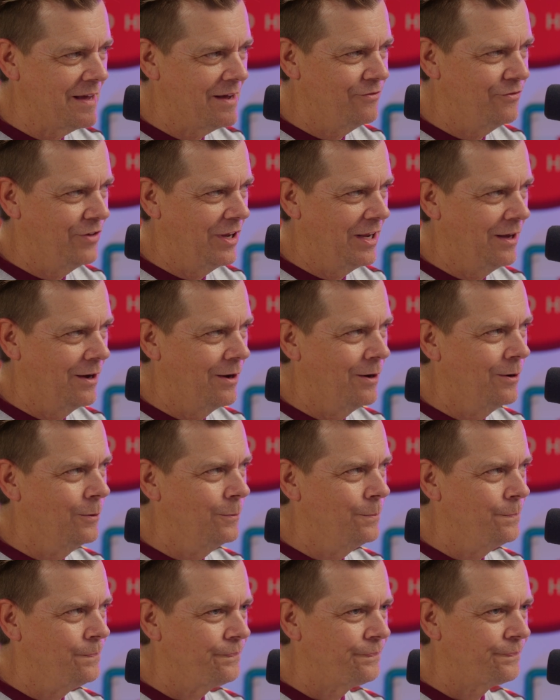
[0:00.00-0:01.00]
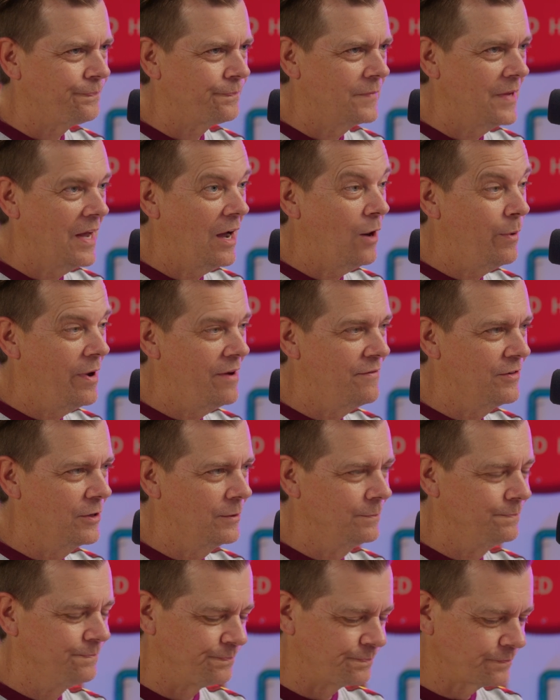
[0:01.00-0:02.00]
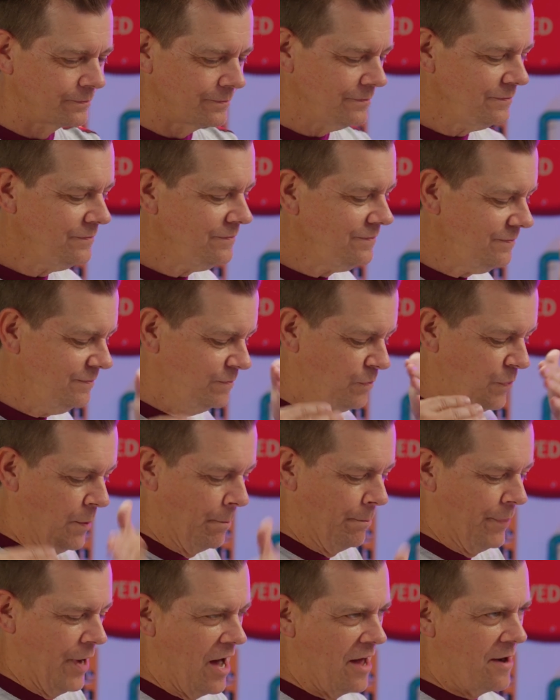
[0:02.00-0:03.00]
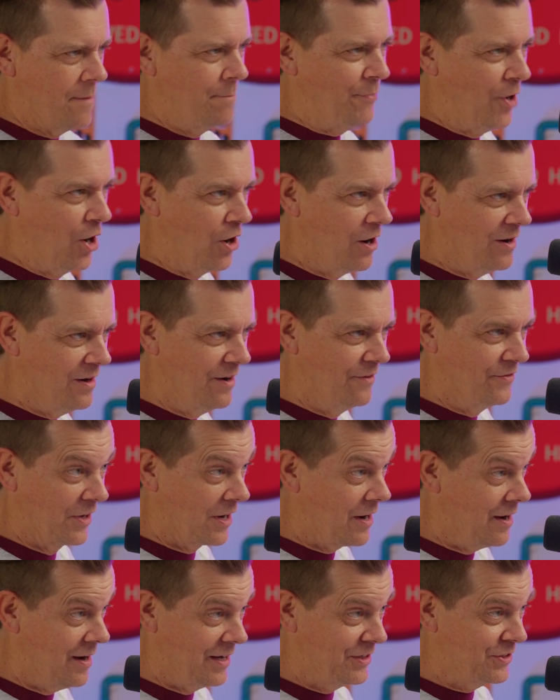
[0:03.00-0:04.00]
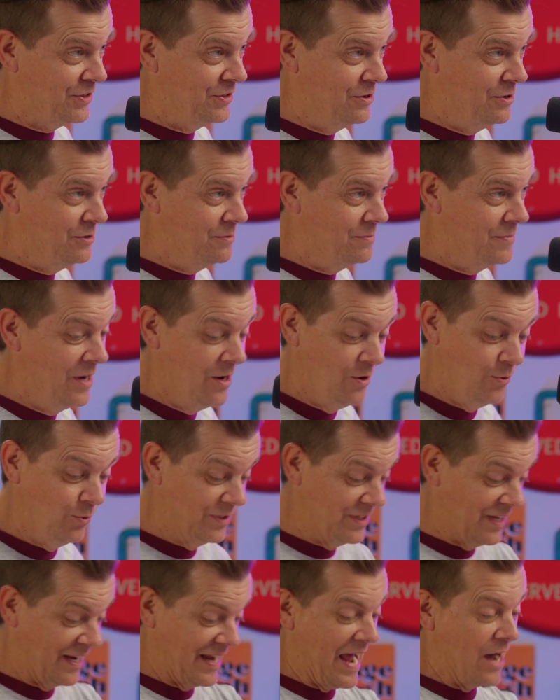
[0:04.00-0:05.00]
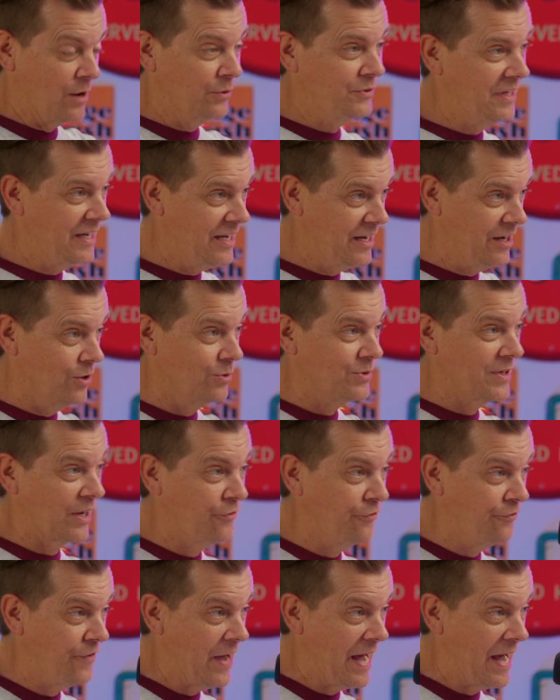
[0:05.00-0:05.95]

that video. However, the bottom part of the costume was like out to here. It was like fat.